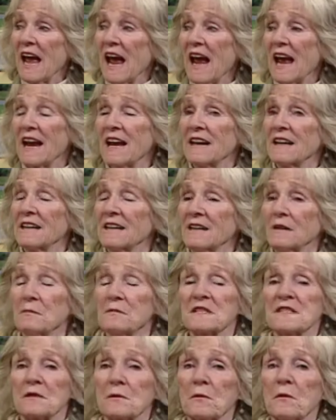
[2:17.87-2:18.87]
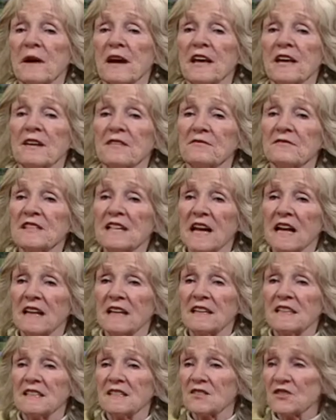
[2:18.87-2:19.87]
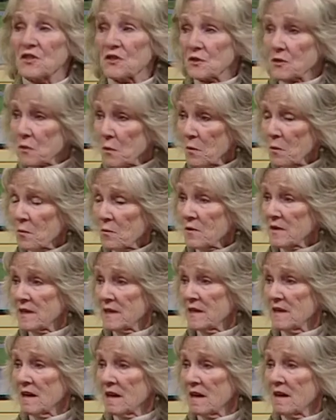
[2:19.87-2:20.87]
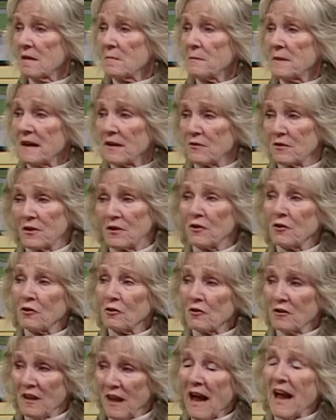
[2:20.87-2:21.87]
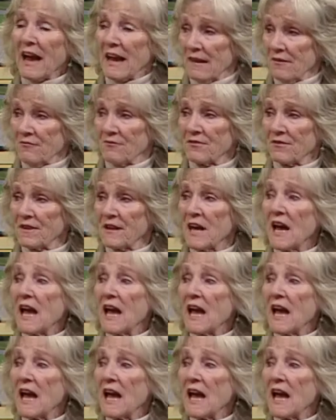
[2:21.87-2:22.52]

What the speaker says: And it was a way of telling a story about your life